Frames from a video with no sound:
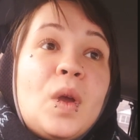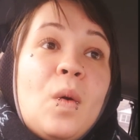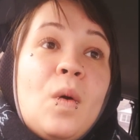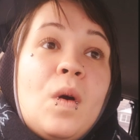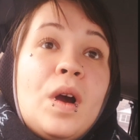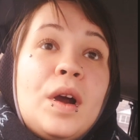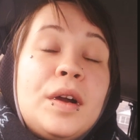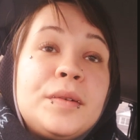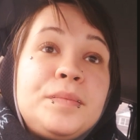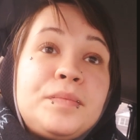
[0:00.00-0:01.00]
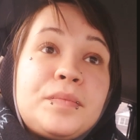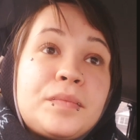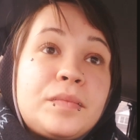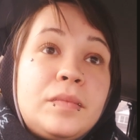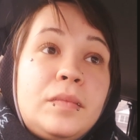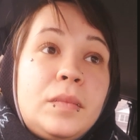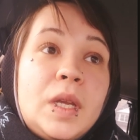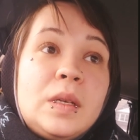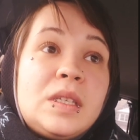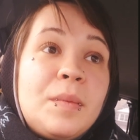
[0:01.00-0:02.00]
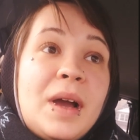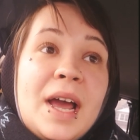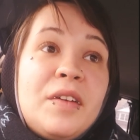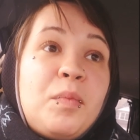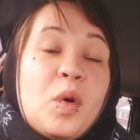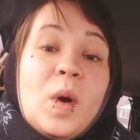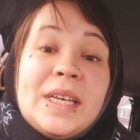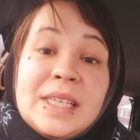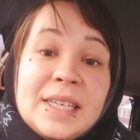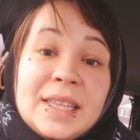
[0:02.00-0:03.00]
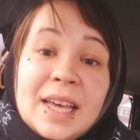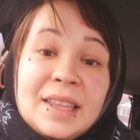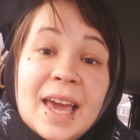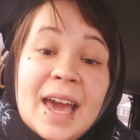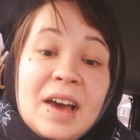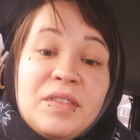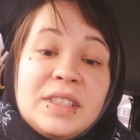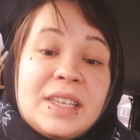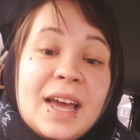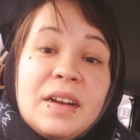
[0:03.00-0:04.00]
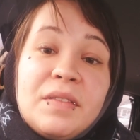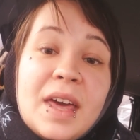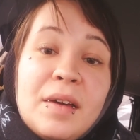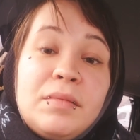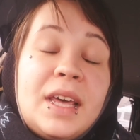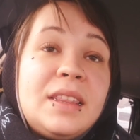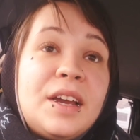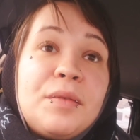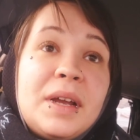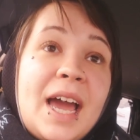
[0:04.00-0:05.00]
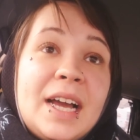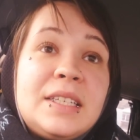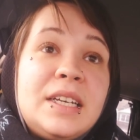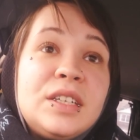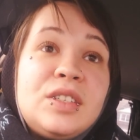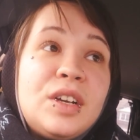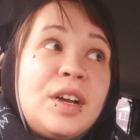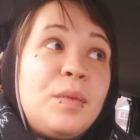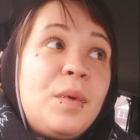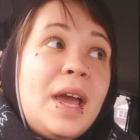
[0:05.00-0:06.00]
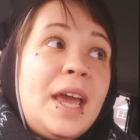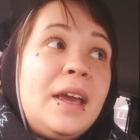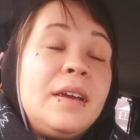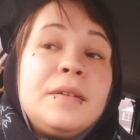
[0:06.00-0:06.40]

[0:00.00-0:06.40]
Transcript: or some kind of poison that they have inside of them that they're reacting a certain way.